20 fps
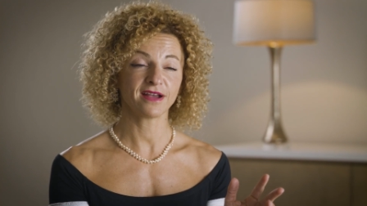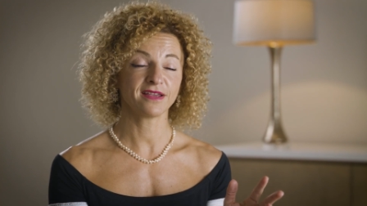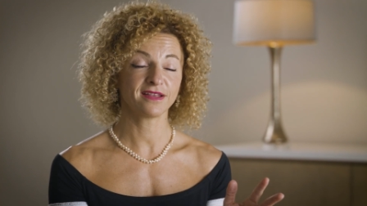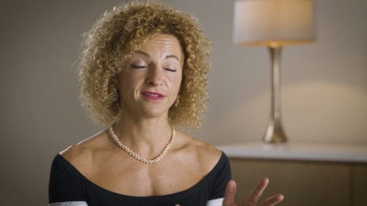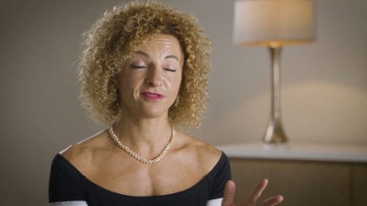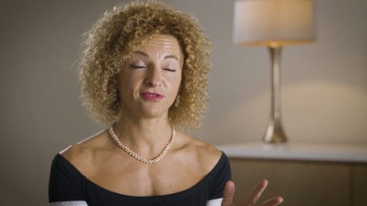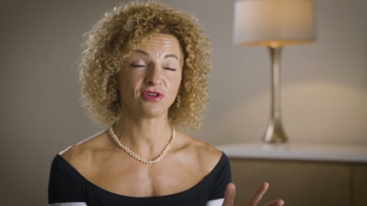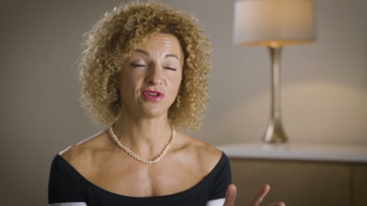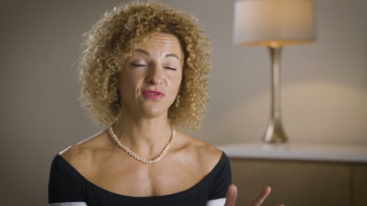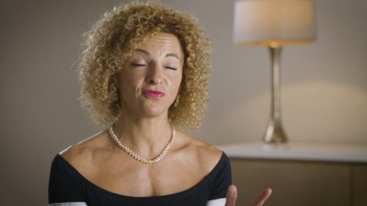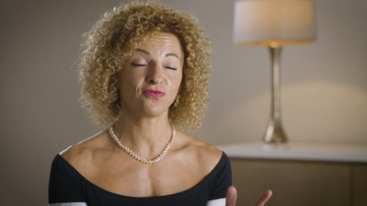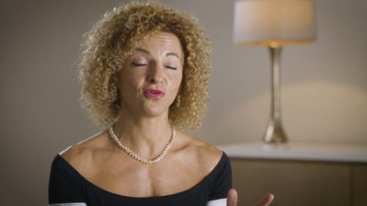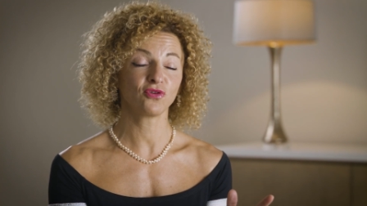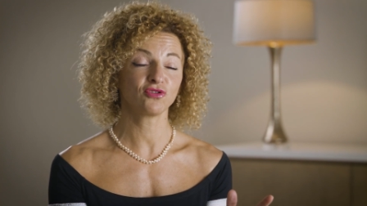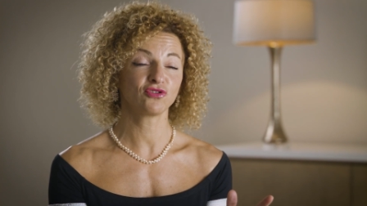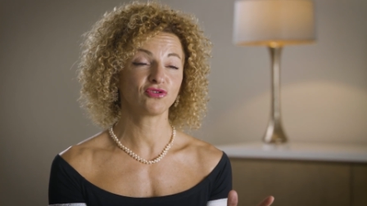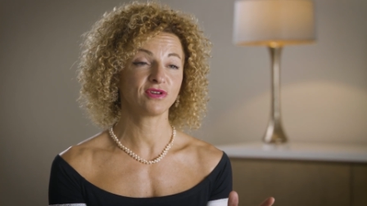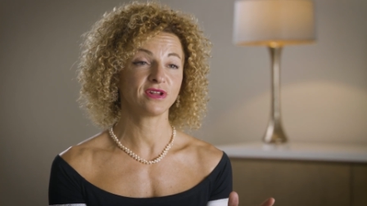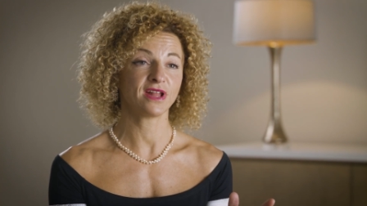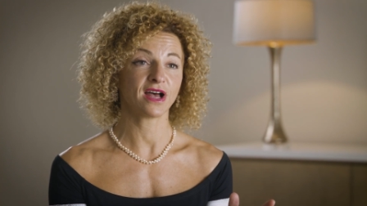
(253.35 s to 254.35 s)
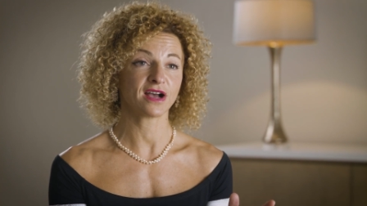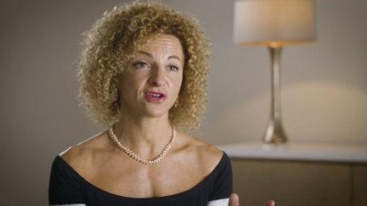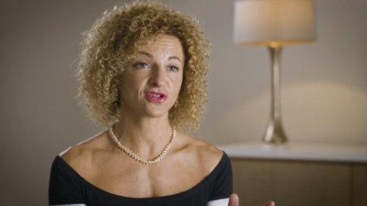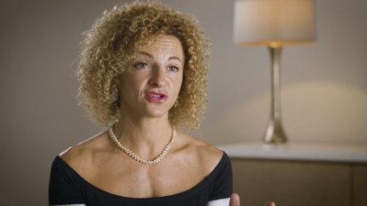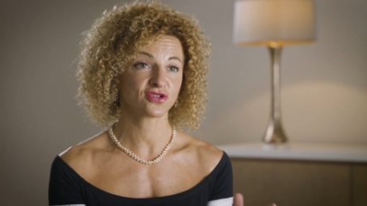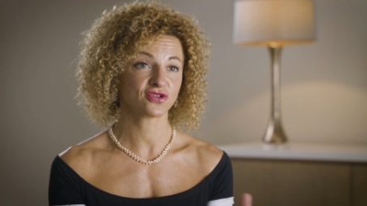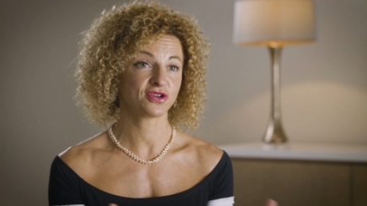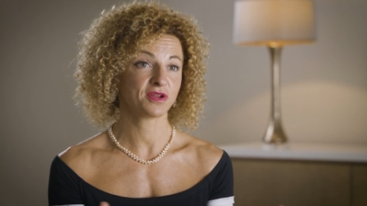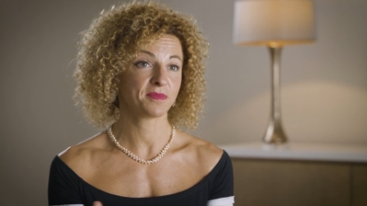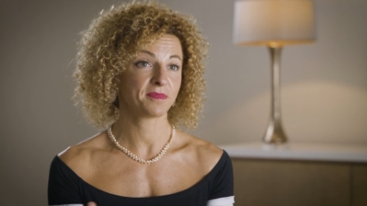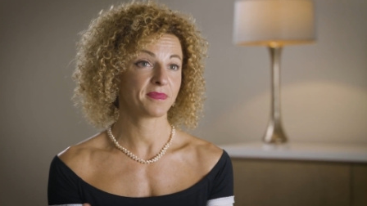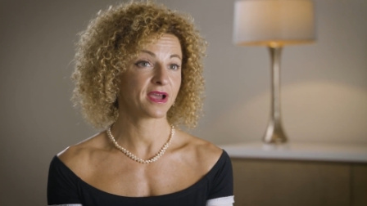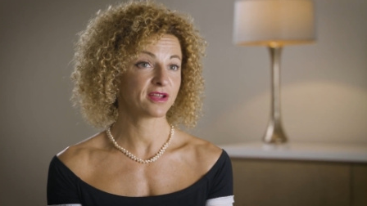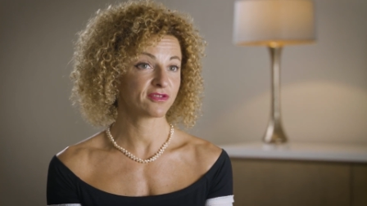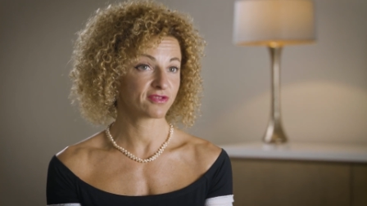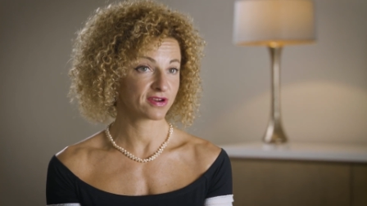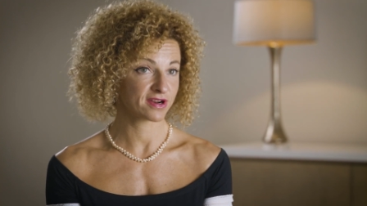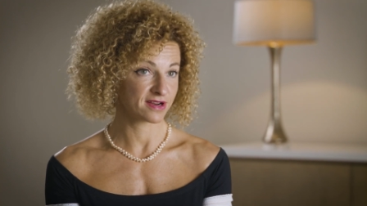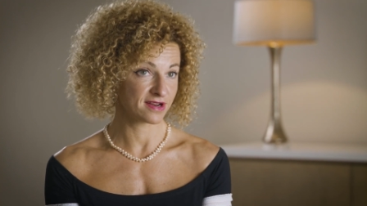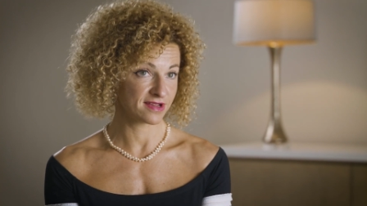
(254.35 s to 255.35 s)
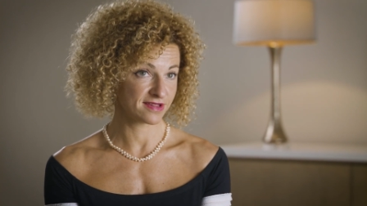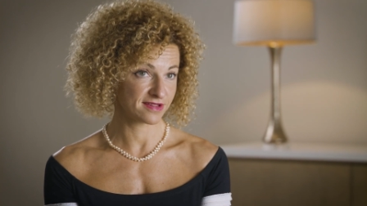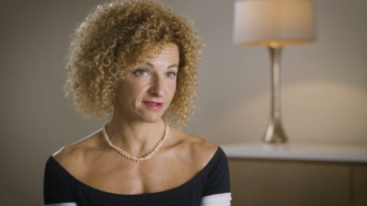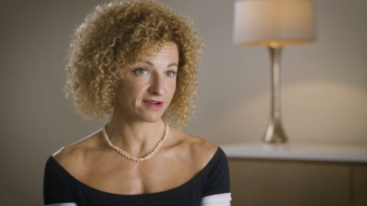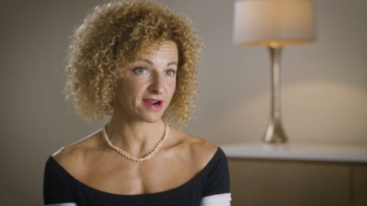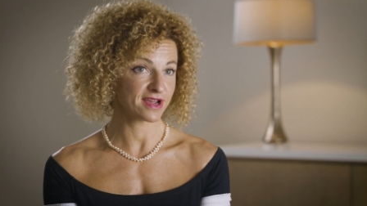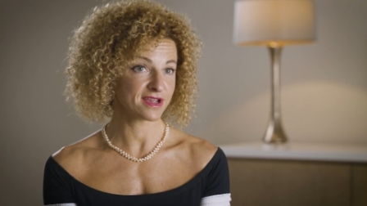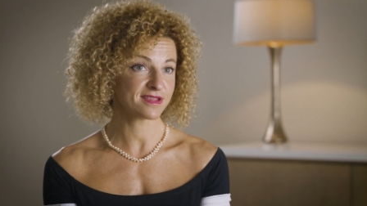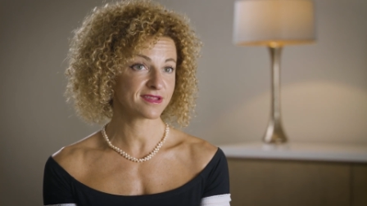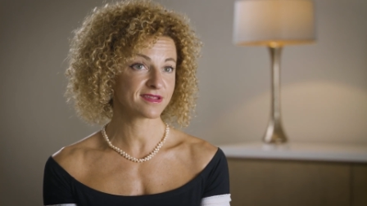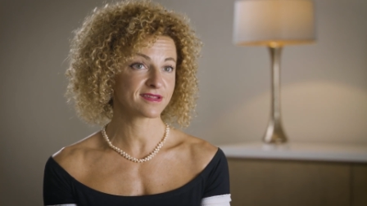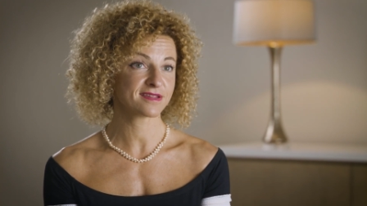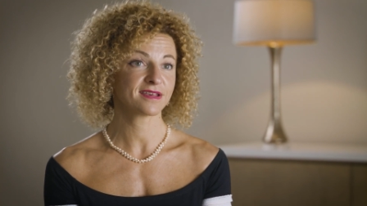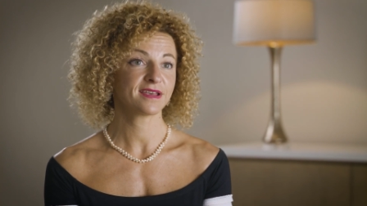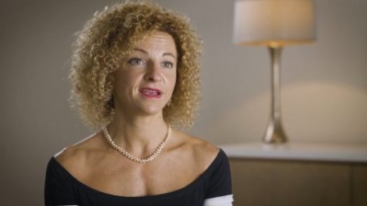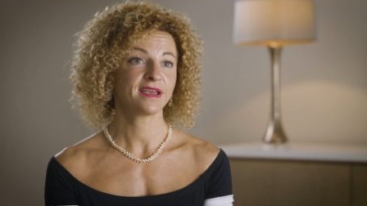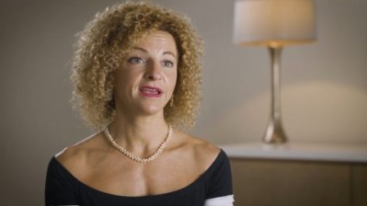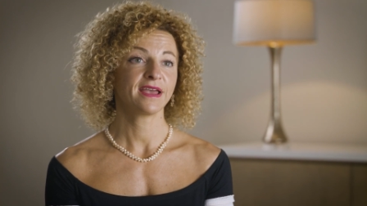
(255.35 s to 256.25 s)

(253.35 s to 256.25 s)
a threefold reduction in my triglycerides